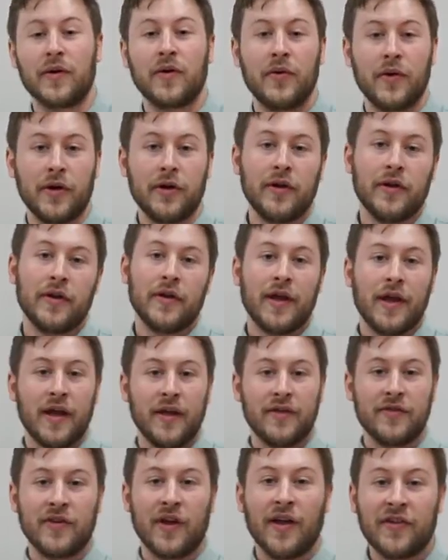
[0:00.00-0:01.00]
included
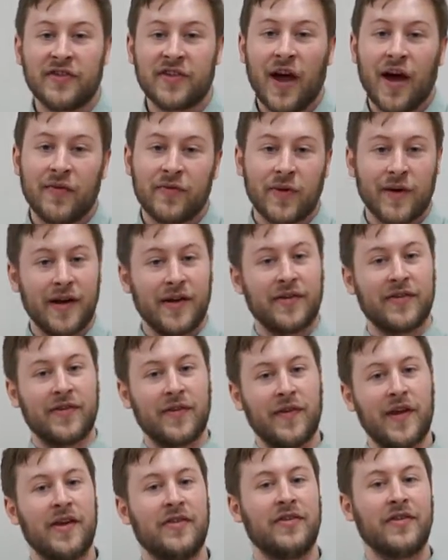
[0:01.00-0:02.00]
is a software
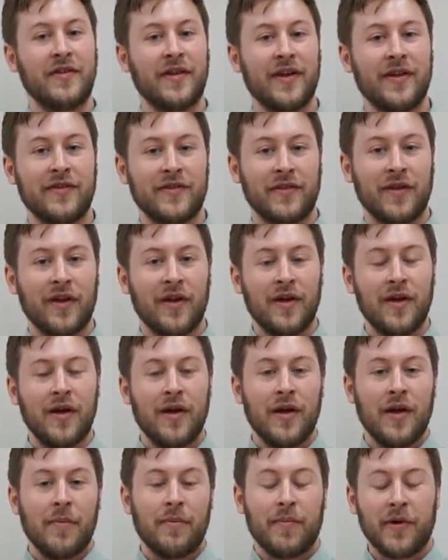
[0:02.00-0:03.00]
installation disk,
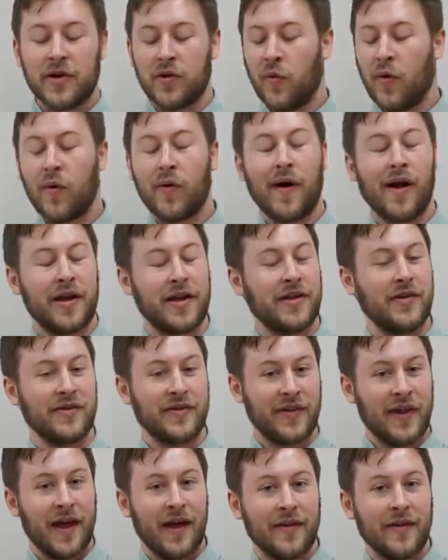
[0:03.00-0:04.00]
but you won't want to
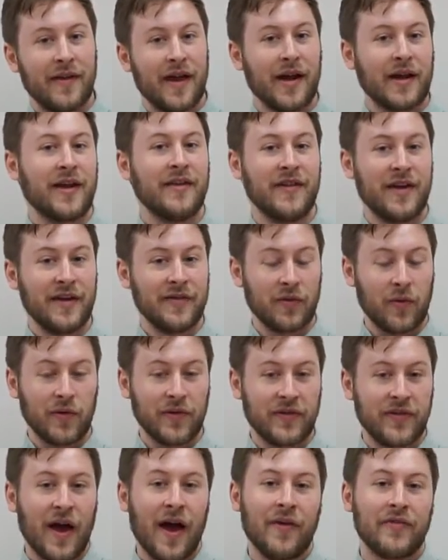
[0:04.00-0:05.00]
use that. That contains
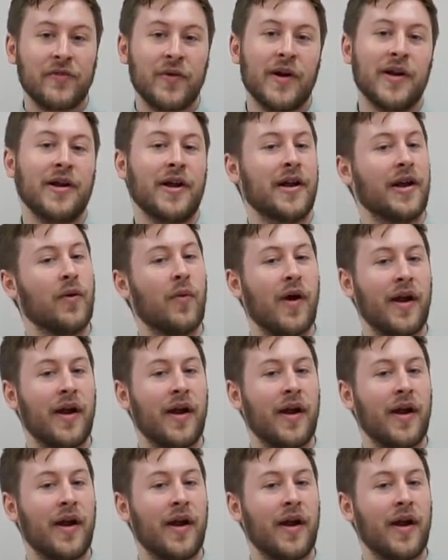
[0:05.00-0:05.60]
old software. You're going to